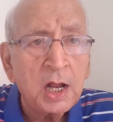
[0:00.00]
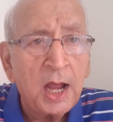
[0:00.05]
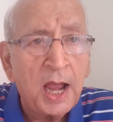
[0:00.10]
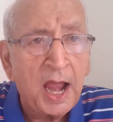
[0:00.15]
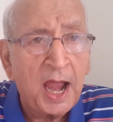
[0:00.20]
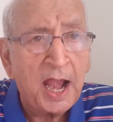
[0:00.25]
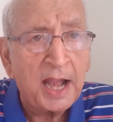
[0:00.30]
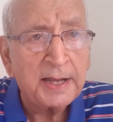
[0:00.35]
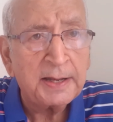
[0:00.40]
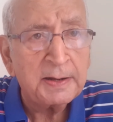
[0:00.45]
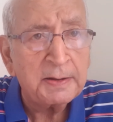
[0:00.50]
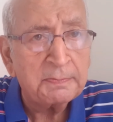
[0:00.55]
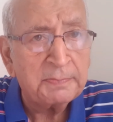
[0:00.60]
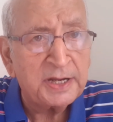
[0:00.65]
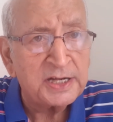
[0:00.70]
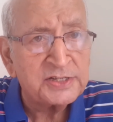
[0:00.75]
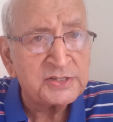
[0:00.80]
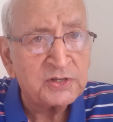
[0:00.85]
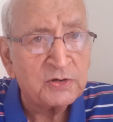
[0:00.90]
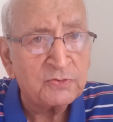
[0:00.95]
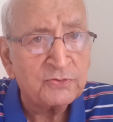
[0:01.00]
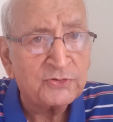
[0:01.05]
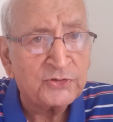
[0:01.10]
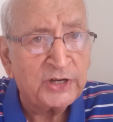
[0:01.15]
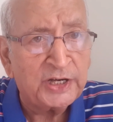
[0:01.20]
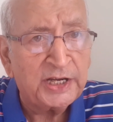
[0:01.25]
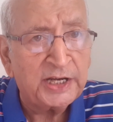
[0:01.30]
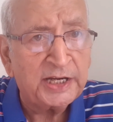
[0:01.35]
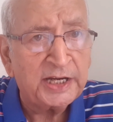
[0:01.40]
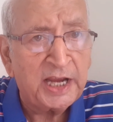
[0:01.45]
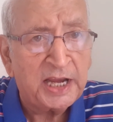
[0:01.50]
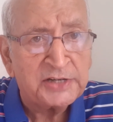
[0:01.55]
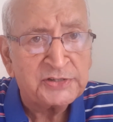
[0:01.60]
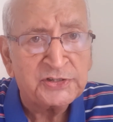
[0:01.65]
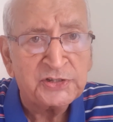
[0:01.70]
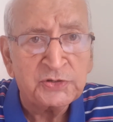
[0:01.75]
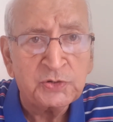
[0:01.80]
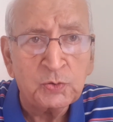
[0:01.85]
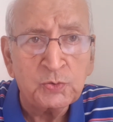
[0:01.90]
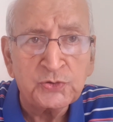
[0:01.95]
and best of training
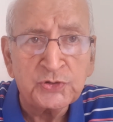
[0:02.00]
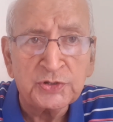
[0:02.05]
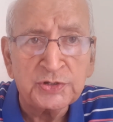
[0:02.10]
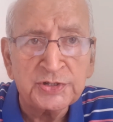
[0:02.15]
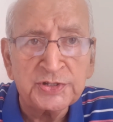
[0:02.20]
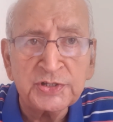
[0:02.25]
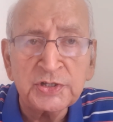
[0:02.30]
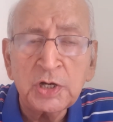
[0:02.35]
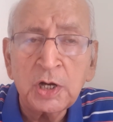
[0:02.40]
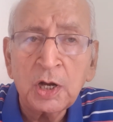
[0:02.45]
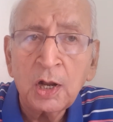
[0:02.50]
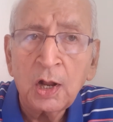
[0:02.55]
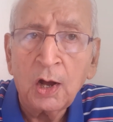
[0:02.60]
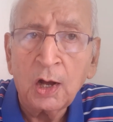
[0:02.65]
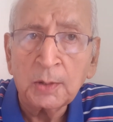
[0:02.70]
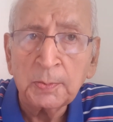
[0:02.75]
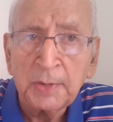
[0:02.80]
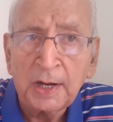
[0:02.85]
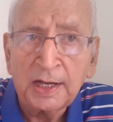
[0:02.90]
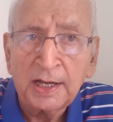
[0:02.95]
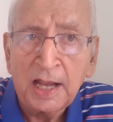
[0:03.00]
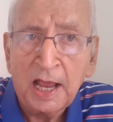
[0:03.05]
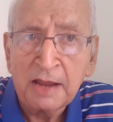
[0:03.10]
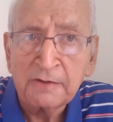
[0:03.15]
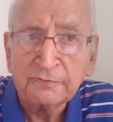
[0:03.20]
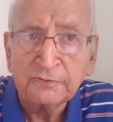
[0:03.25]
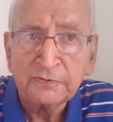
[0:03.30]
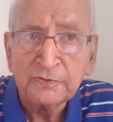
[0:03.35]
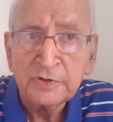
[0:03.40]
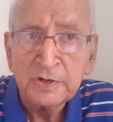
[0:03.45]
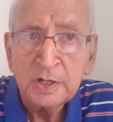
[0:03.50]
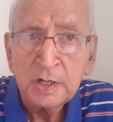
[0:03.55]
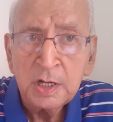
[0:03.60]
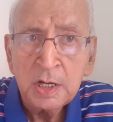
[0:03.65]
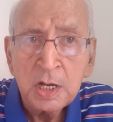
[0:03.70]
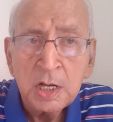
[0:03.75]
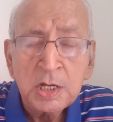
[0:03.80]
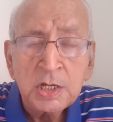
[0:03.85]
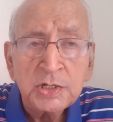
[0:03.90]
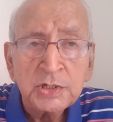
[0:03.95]
institutions all my life.
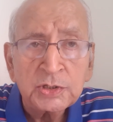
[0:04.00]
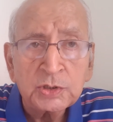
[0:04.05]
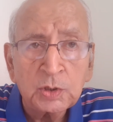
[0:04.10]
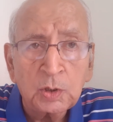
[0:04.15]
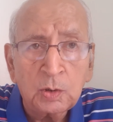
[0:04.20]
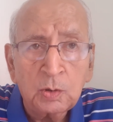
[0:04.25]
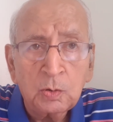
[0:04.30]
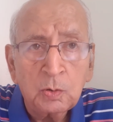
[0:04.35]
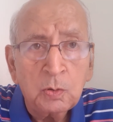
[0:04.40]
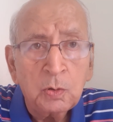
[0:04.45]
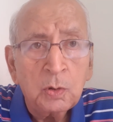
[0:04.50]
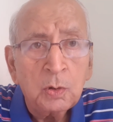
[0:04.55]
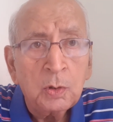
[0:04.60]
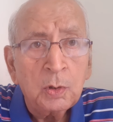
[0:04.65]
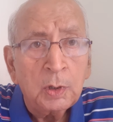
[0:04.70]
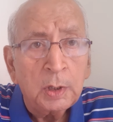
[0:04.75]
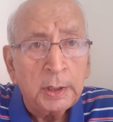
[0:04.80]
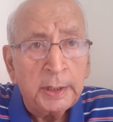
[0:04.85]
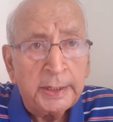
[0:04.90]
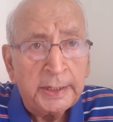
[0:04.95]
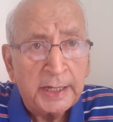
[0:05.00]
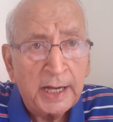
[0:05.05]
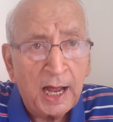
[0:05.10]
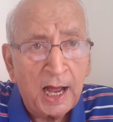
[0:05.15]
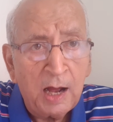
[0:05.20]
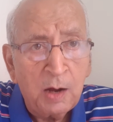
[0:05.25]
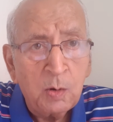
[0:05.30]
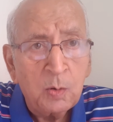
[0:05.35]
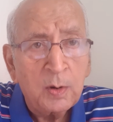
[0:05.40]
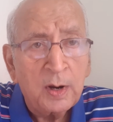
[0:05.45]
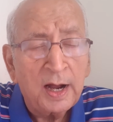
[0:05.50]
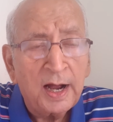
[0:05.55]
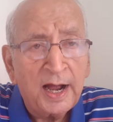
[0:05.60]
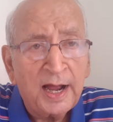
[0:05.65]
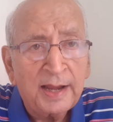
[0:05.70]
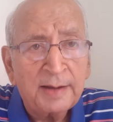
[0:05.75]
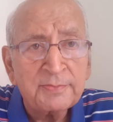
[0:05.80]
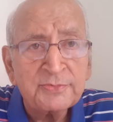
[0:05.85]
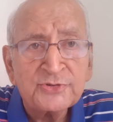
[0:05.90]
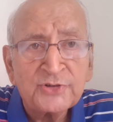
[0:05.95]
So now I
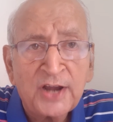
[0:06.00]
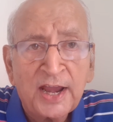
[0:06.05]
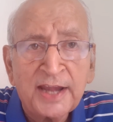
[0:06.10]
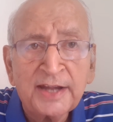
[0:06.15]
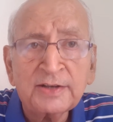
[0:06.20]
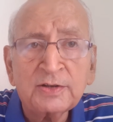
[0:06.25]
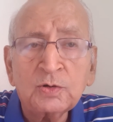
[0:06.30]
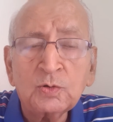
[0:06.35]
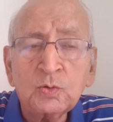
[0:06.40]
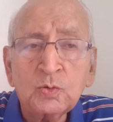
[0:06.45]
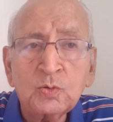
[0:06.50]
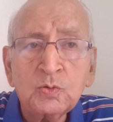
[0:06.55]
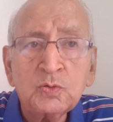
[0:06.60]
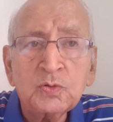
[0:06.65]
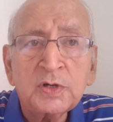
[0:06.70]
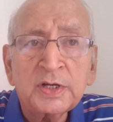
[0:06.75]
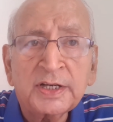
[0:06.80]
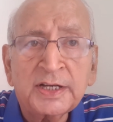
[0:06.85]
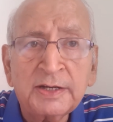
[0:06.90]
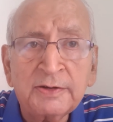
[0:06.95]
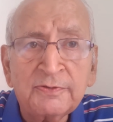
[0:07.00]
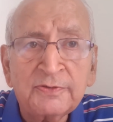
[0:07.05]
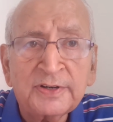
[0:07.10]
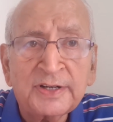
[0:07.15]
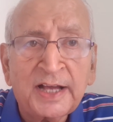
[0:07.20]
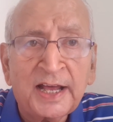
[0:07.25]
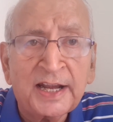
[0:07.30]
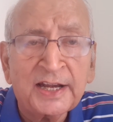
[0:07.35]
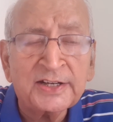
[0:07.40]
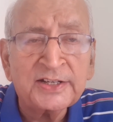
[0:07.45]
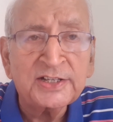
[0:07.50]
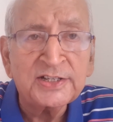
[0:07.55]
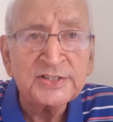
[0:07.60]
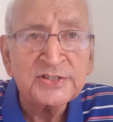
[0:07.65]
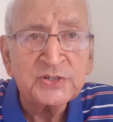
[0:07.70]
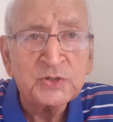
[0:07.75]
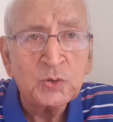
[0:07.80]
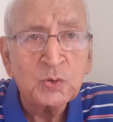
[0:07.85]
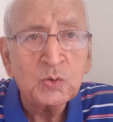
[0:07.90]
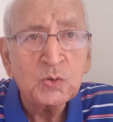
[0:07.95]
am trying to give directions
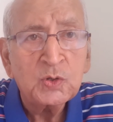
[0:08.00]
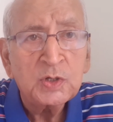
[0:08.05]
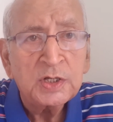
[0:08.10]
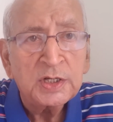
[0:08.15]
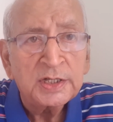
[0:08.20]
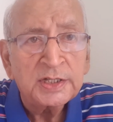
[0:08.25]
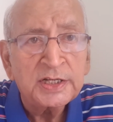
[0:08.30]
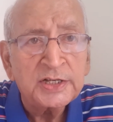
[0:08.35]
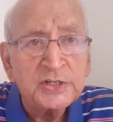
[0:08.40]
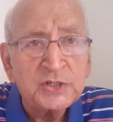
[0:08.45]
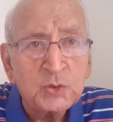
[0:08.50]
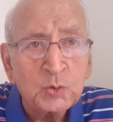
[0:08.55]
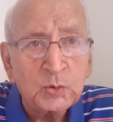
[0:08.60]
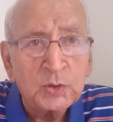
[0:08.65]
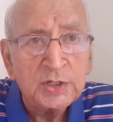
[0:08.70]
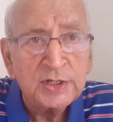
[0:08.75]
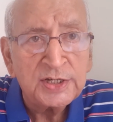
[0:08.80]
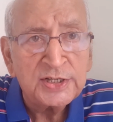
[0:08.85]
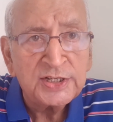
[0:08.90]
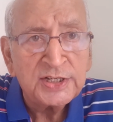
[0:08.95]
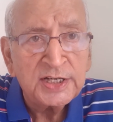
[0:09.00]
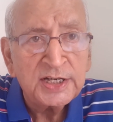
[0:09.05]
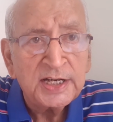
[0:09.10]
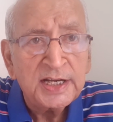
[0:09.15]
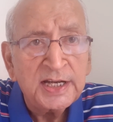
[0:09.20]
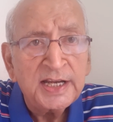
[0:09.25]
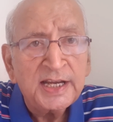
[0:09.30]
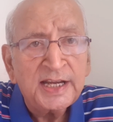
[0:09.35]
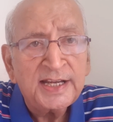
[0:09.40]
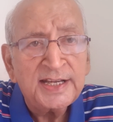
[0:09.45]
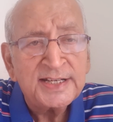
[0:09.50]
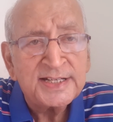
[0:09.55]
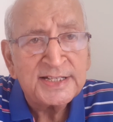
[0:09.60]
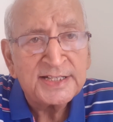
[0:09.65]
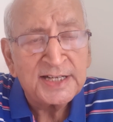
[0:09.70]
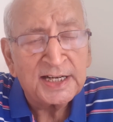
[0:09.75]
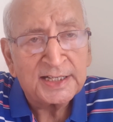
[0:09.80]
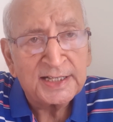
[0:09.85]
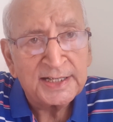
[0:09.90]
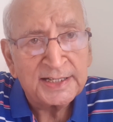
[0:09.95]
to the students in
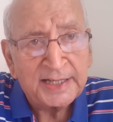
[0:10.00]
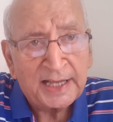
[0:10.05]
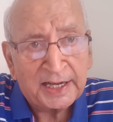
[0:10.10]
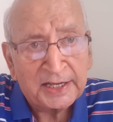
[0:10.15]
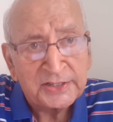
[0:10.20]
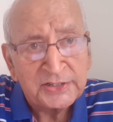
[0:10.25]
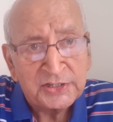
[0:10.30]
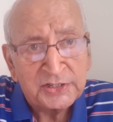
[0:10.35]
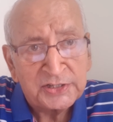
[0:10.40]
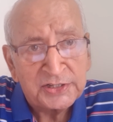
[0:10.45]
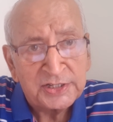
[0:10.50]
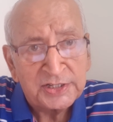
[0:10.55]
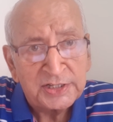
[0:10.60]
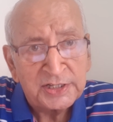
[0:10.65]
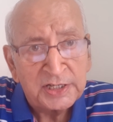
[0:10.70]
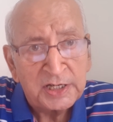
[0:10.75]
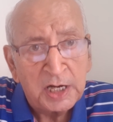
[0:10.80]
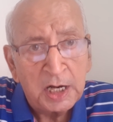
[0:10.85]
certain directions.